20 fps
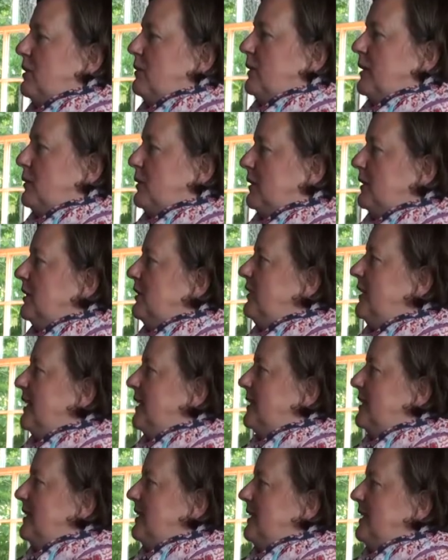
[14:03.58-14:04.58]
what we were
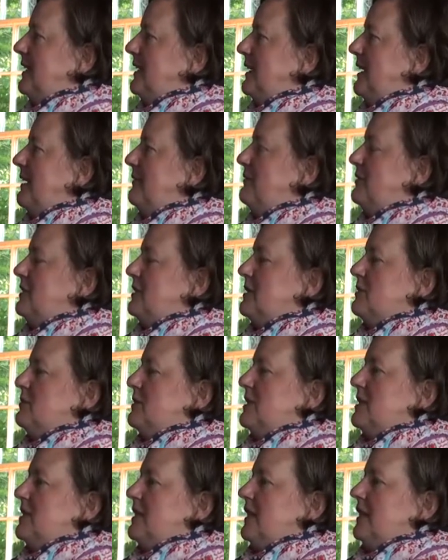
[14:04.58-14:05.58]
learning at the Kneading conference
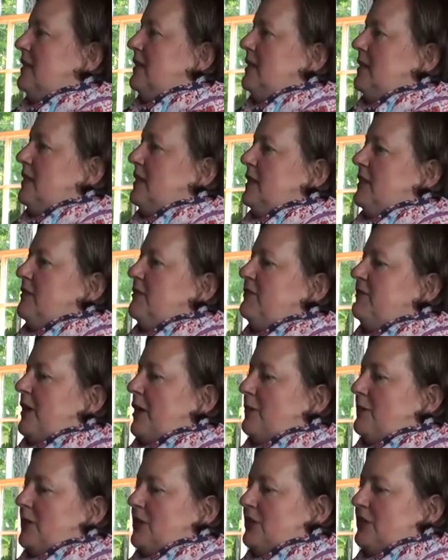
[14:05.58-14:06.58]
was that
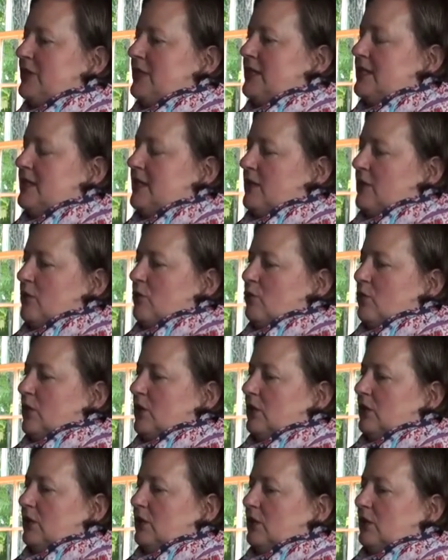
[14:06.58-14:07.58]
farmers
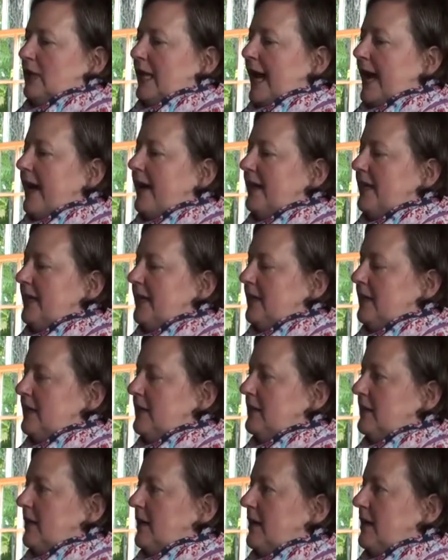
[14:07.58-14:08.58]
were
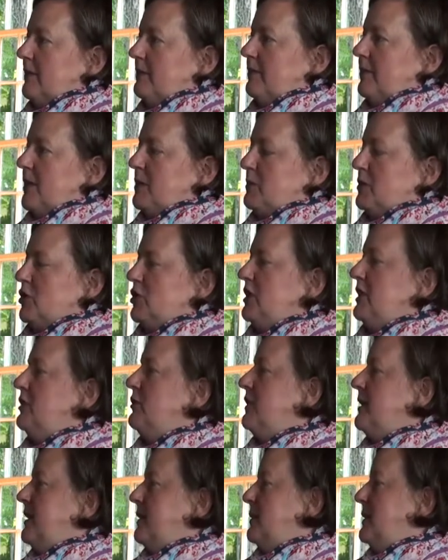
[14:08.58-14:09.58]
lacking um, the
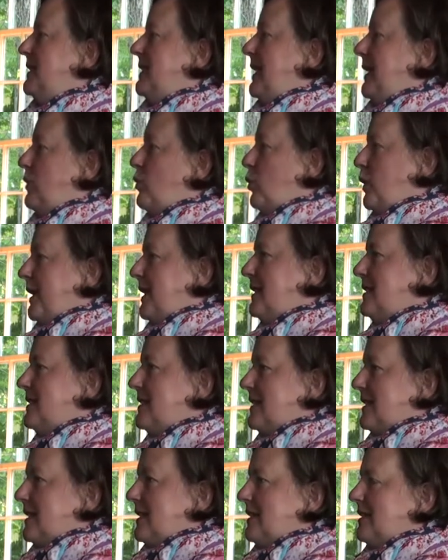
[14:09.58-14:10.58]
machinery that would take weed
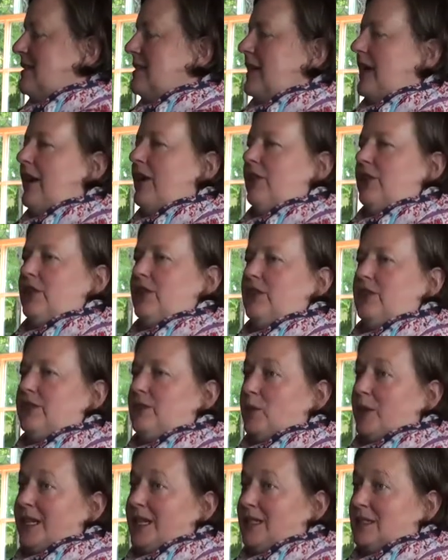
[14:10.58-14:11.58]
seeds out
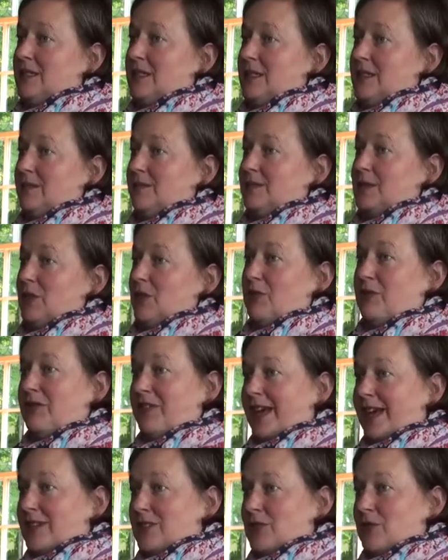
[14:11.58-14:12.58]
of wheat so
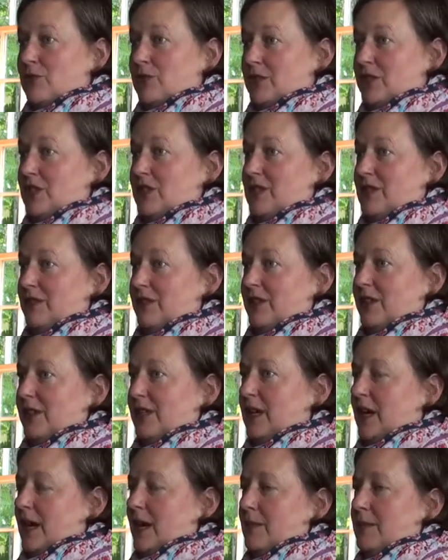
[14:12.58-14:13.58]
vetch, which is a
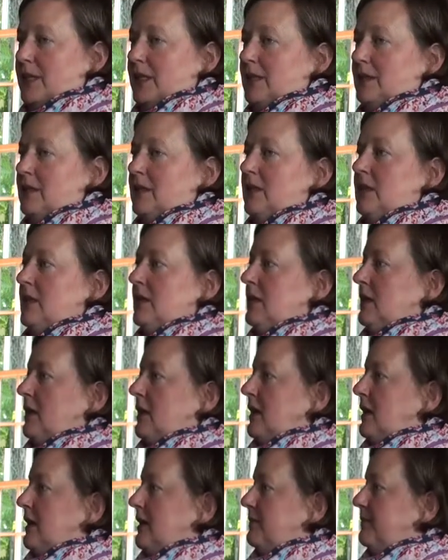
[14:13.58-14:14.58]
very common
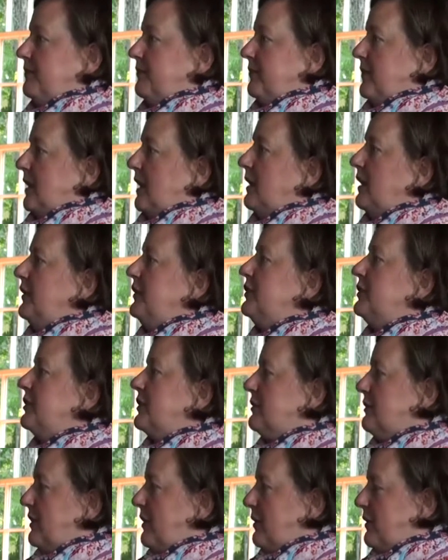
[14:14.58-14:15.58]
um,
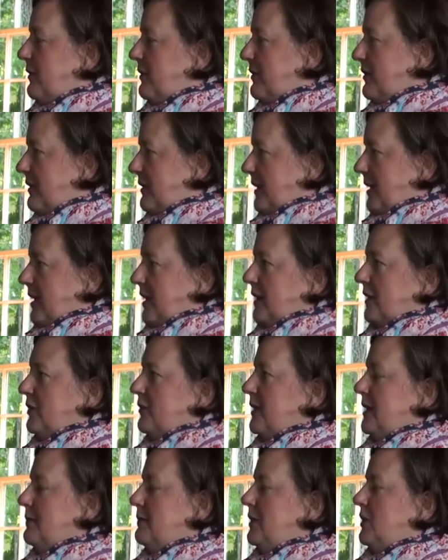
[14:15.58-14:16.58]
undergrowth, uh,
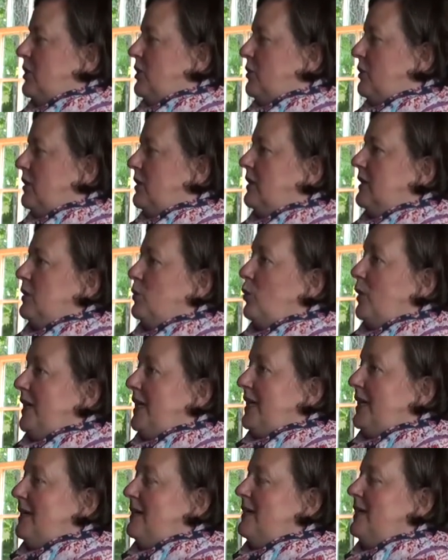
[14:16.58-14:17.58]
green manure and
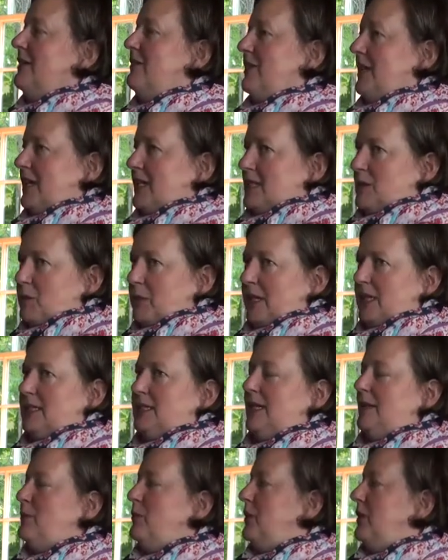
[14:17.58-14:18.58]
weed, if it gets
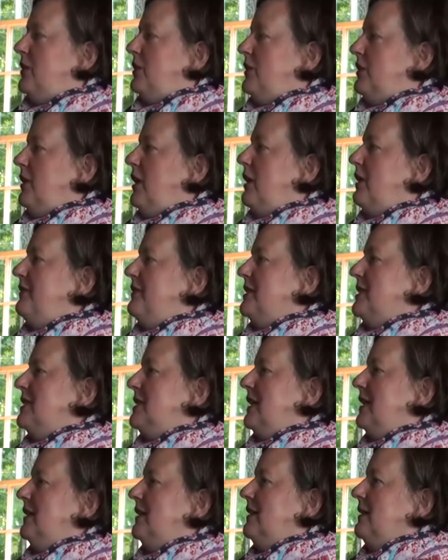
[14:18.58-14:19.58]
picked up with your
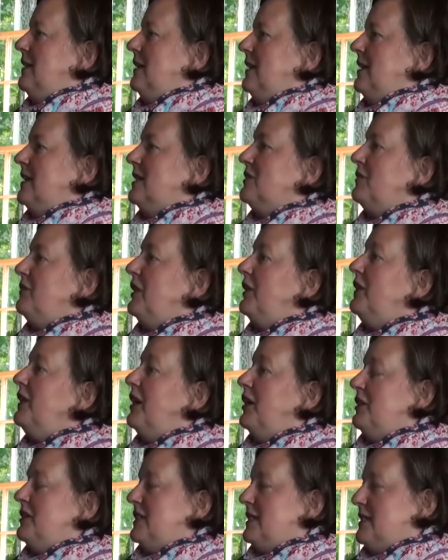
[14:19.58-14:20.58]
harvesting, is
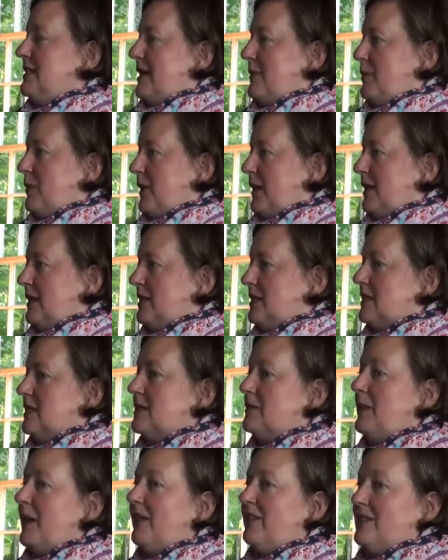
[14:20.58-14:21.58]
very hard to separate because
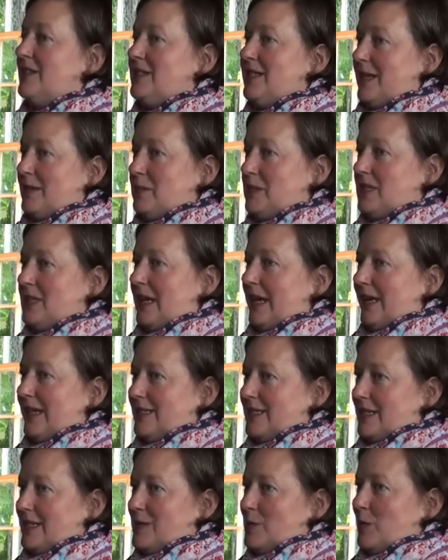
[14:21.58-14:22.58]
it's about the same
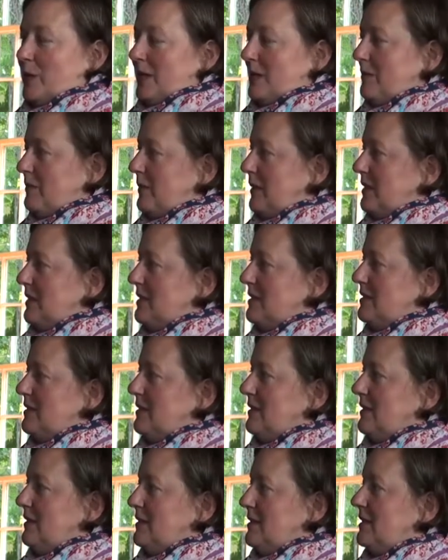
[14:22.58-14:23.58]
size as wheat, but it's,
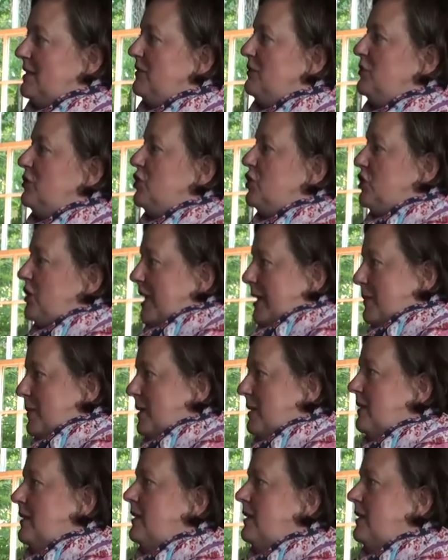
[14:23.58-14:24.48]
it's a different shape.